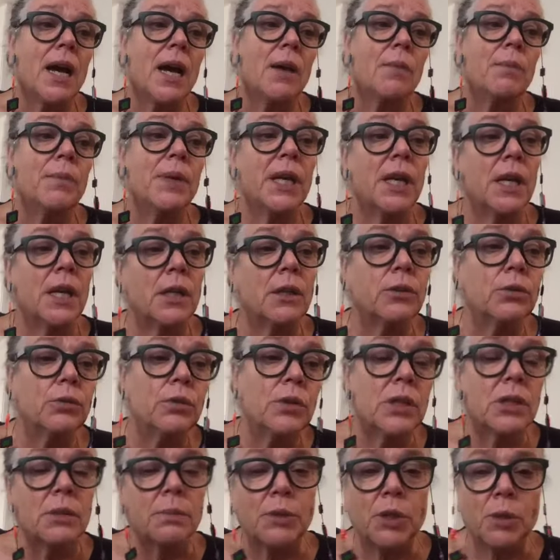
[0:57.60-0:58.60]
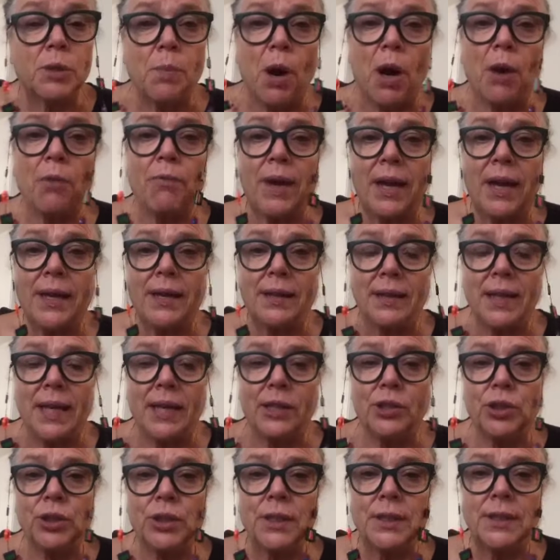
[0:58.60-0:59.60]
includes some smart
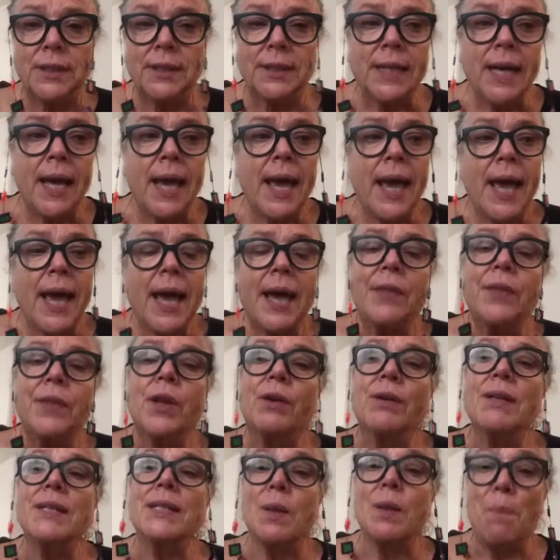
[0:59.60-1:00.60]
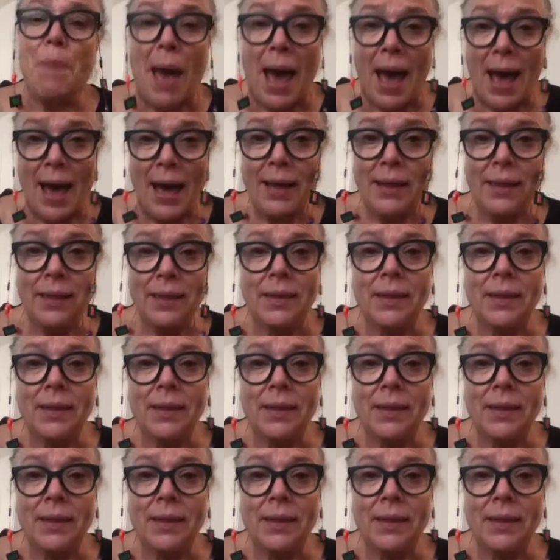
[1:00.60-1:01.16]
regulations, and there is a path